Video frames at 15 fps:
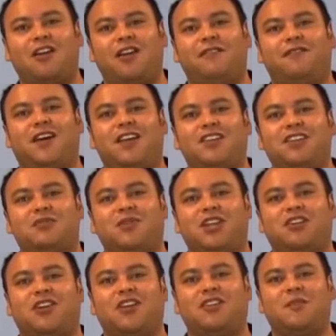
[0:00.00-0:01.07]
RFID
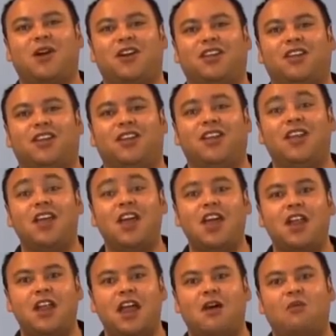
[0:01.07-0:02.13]
reader on the market.
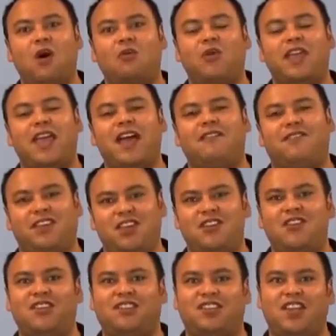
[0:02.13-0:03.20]
Now what we have
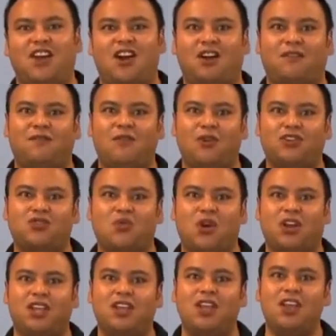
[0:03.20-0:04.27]
here is the
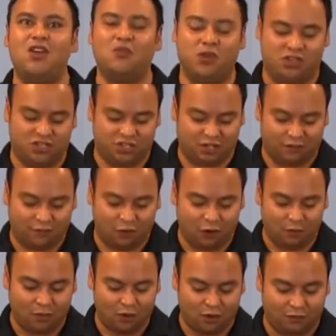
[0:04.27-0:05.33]
R420, which is the
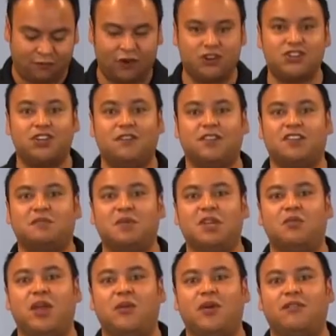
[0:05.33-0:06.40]
four-port version of the
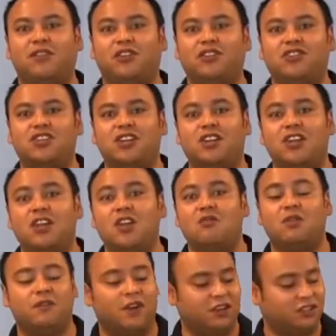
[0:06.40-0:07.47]
Speedway Revolution.
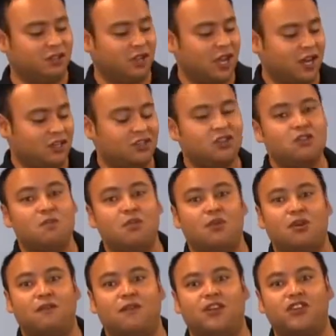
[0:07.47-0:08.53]
We've also got a
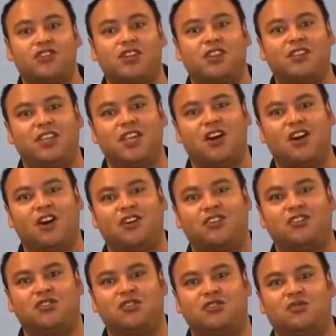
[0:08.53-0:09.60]
two-port version, the
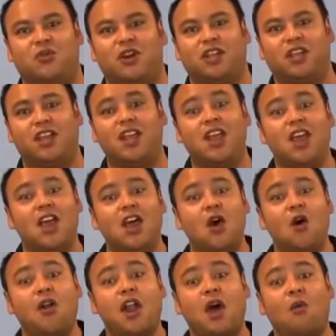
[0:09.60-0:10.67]

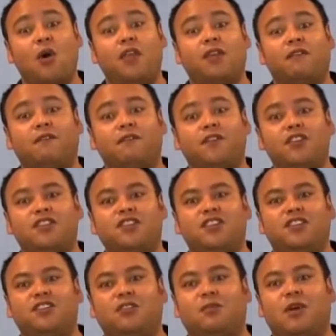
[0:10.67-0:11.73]
R220. Now one of the first
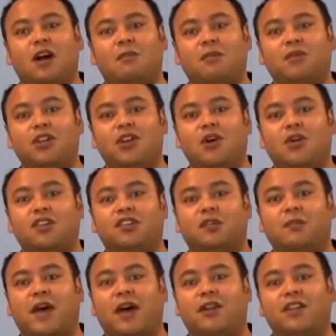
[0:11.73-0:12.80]
things you'll probably notice
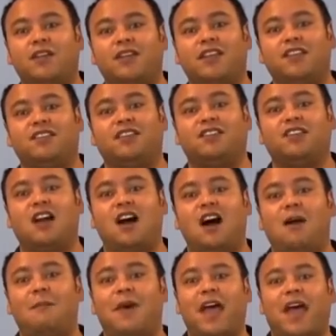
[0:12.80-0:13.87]
about it is its
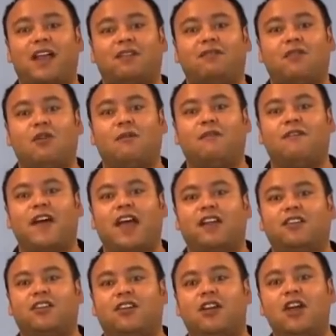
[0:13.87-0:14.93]
compact form
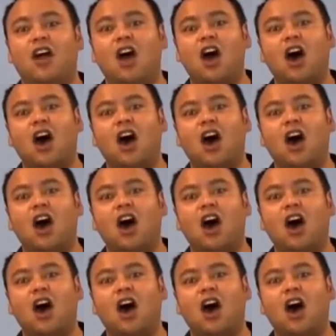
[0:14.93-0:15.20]
factor.